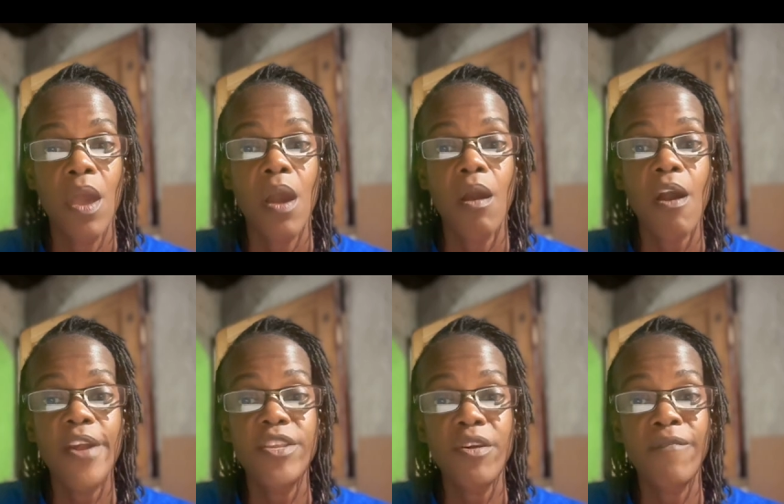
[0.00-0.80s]

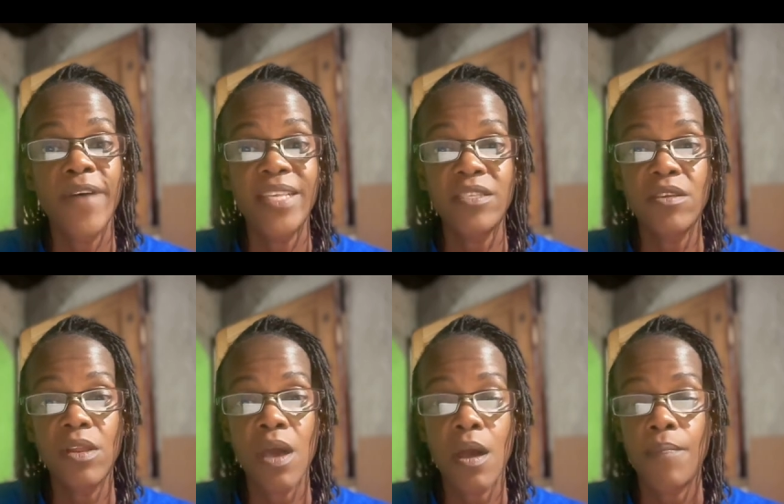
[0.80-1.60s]

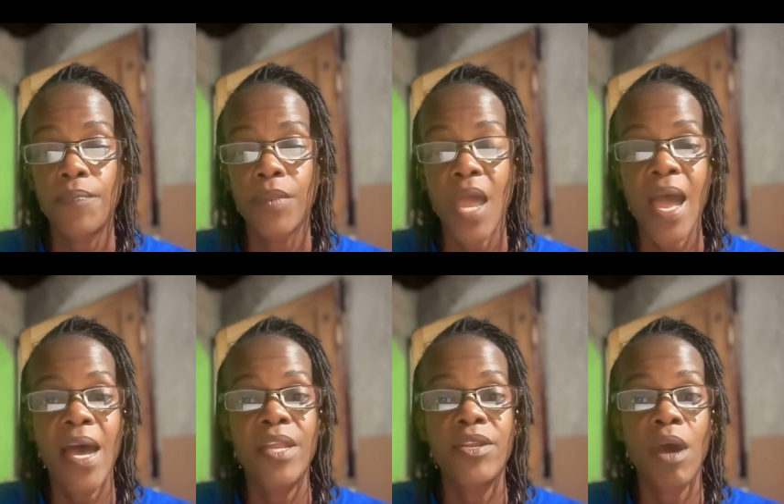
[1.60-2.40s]
cardiovascular,
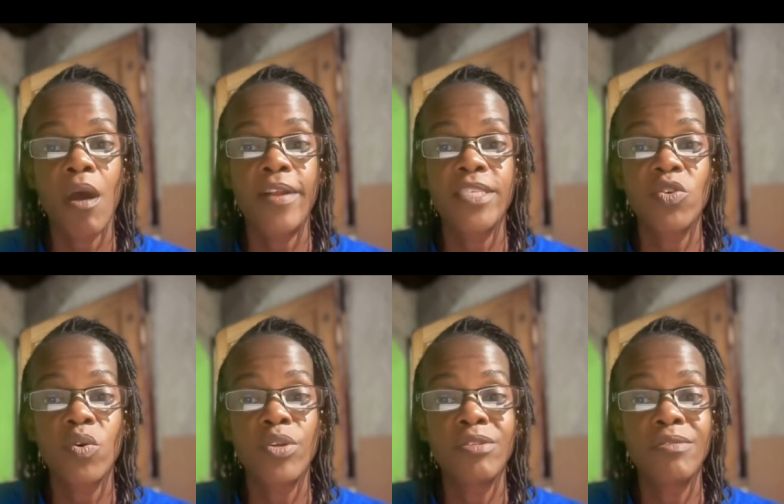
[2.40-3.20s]
and
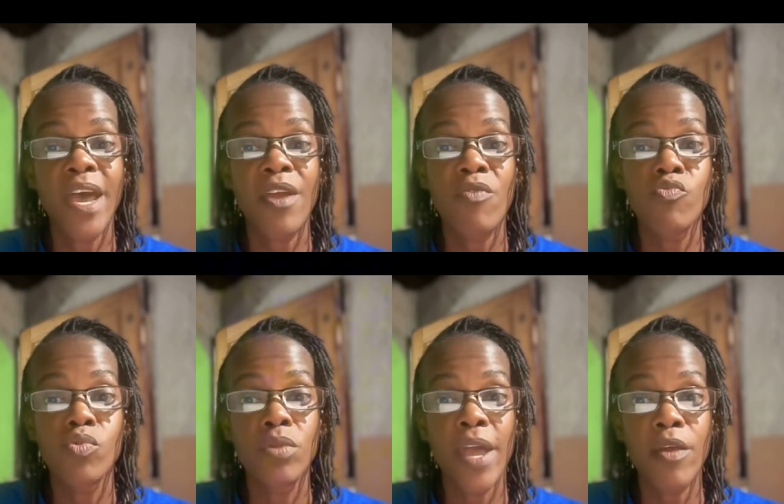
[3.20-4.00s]
also
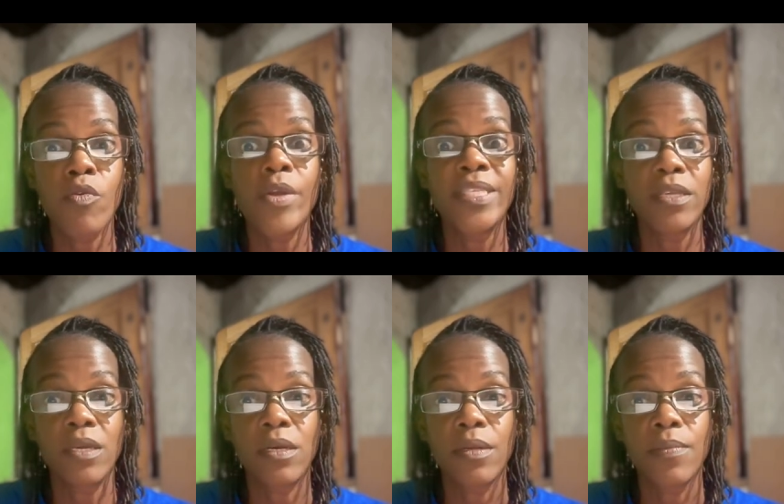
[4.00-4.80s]
diuretic
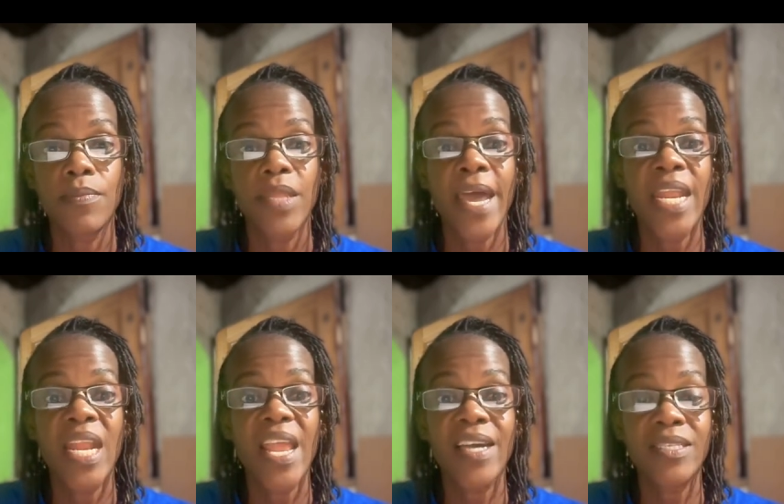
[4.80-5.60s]

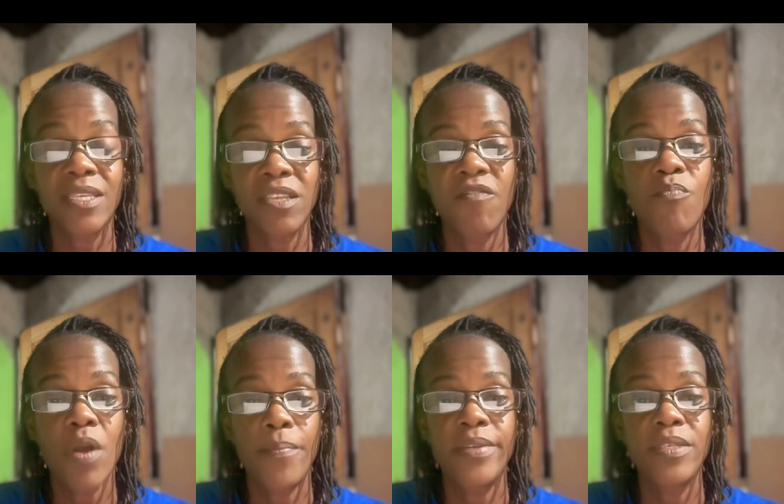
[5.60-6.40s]
and laxative
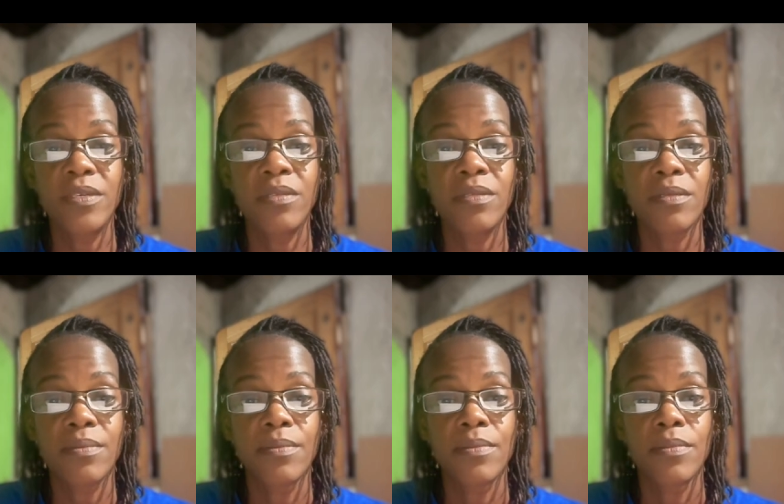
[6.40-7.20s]
properties.
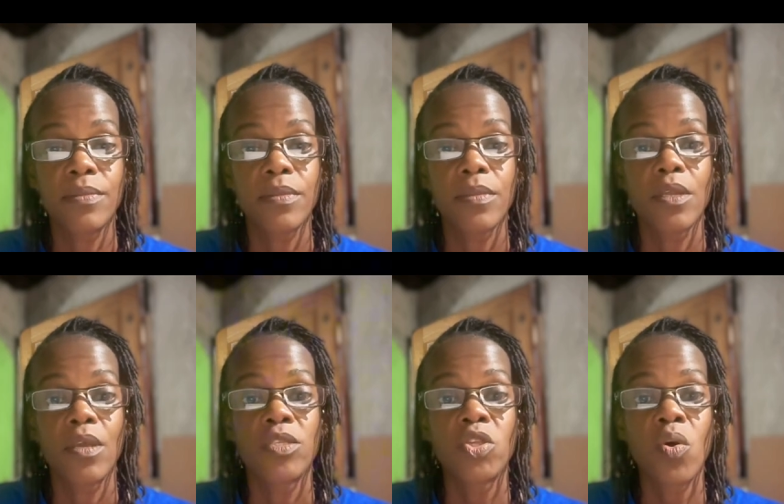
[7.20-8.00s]

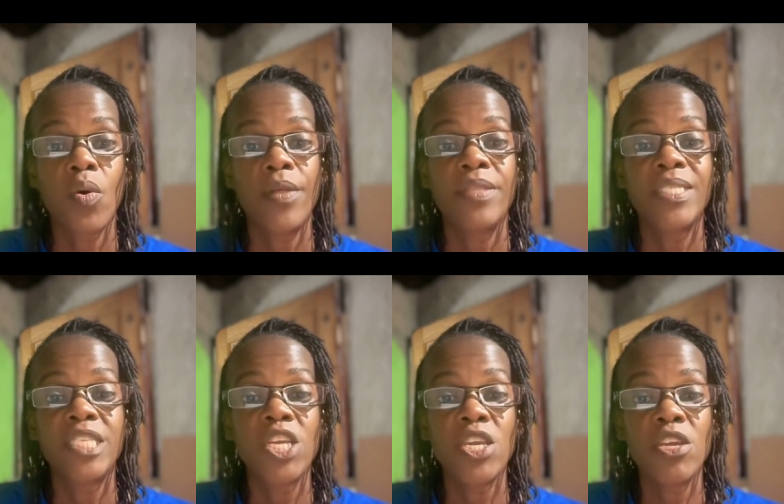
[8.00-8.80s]
So the
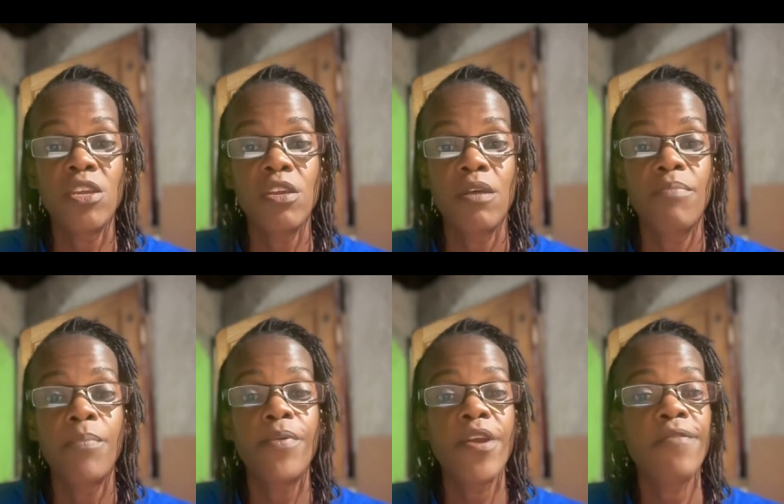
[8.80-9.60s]
tea
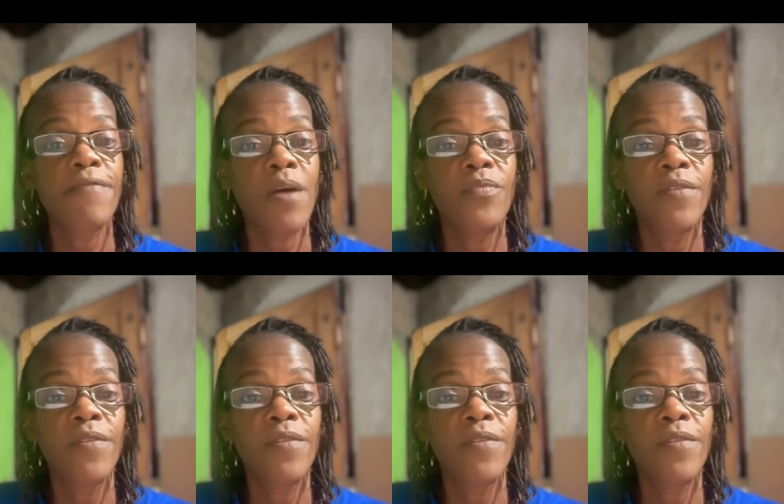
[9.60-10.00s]
prepared from the